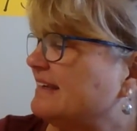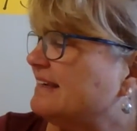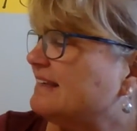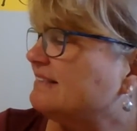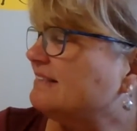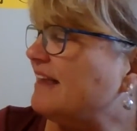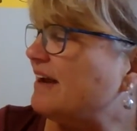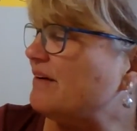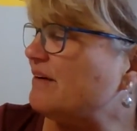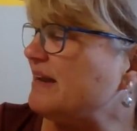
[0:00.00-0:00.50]

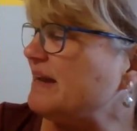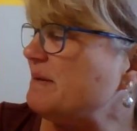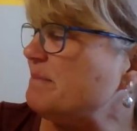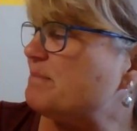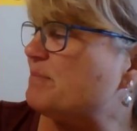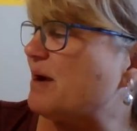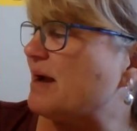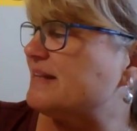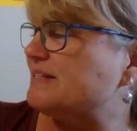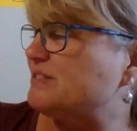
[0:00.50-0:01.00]
Larry and
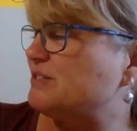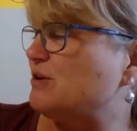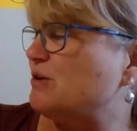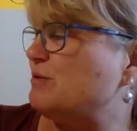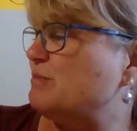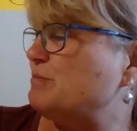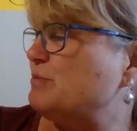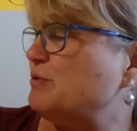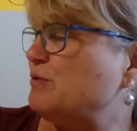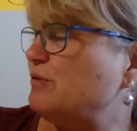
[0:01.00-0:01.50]
Bronto
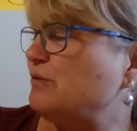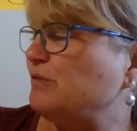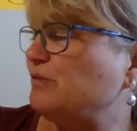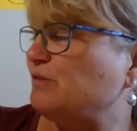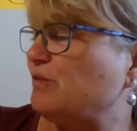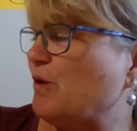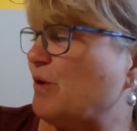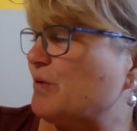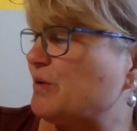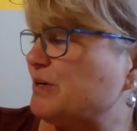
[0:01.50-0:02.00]
moved
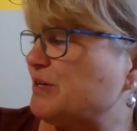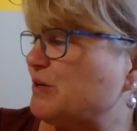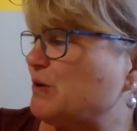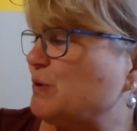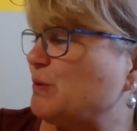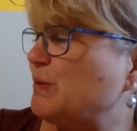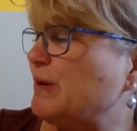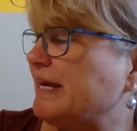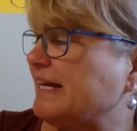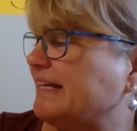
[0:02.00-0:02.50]
forward
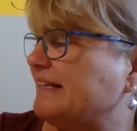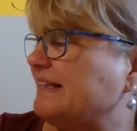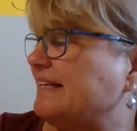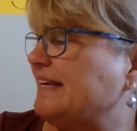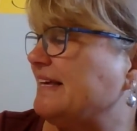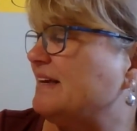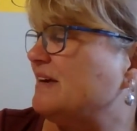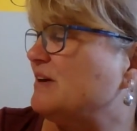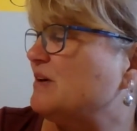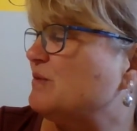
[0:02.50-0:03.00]

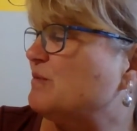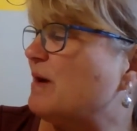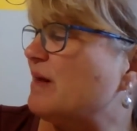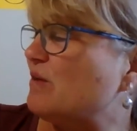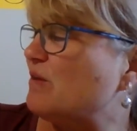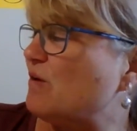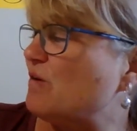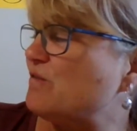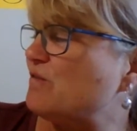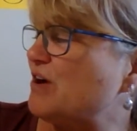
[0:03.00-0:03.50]
quickly while
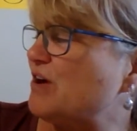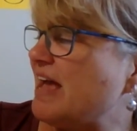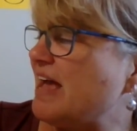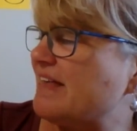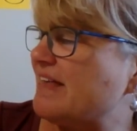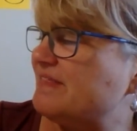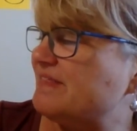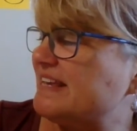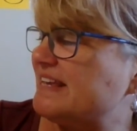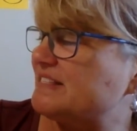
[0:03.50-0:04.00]

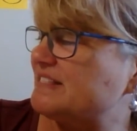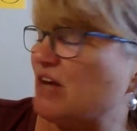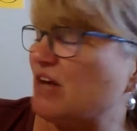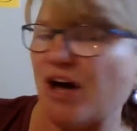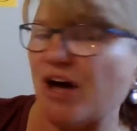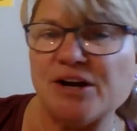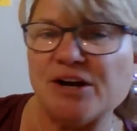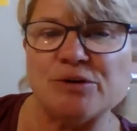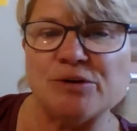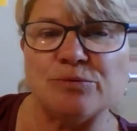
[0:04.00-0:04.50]
overhead they
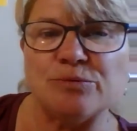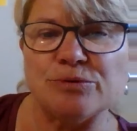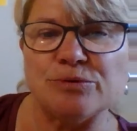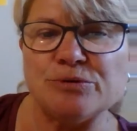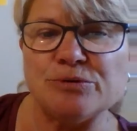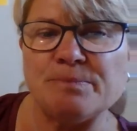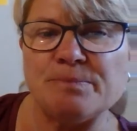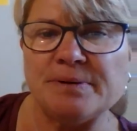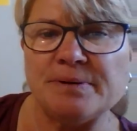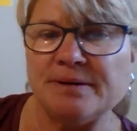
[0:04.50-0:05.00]
saw a
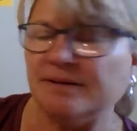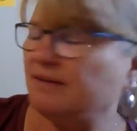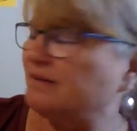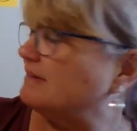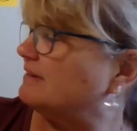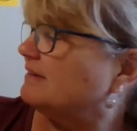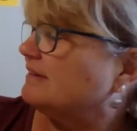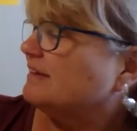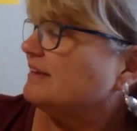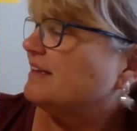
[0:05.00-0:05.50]
group
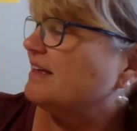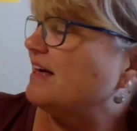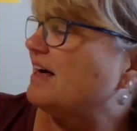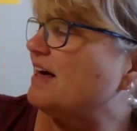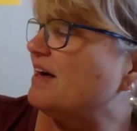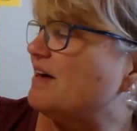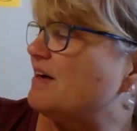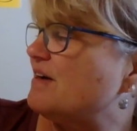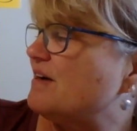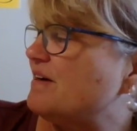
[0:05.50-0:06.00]

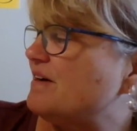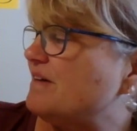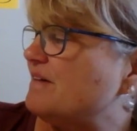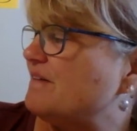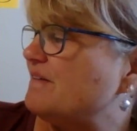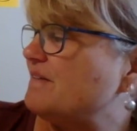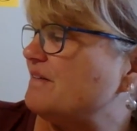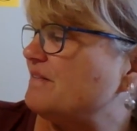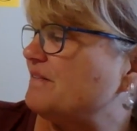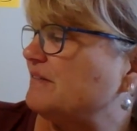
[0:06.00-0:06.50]

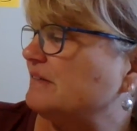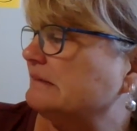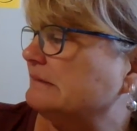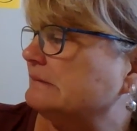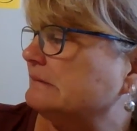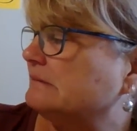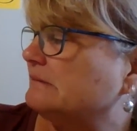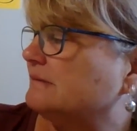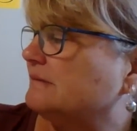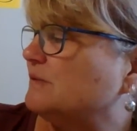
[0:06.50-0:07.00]
of
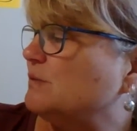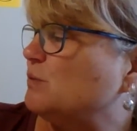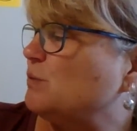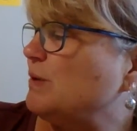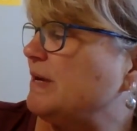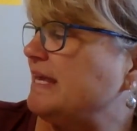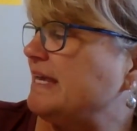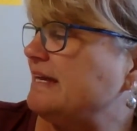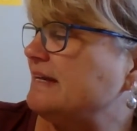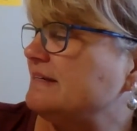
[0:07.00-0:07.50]

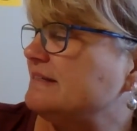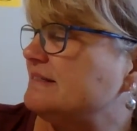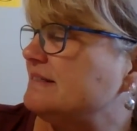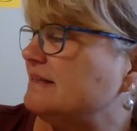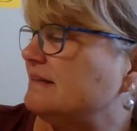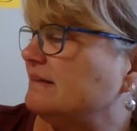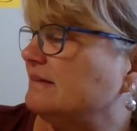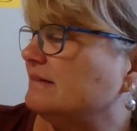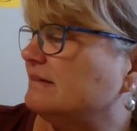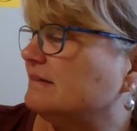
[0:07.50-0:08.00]
winged,
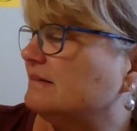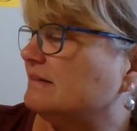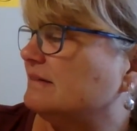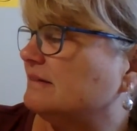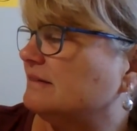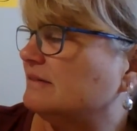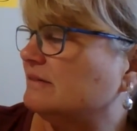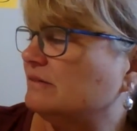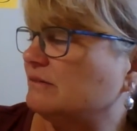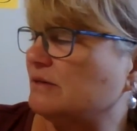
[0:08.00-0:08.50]

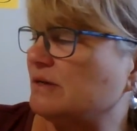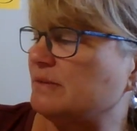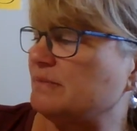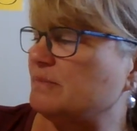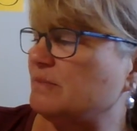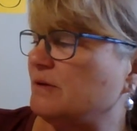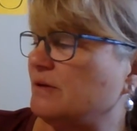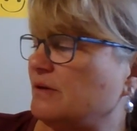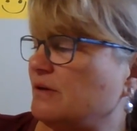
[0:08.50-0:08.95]
but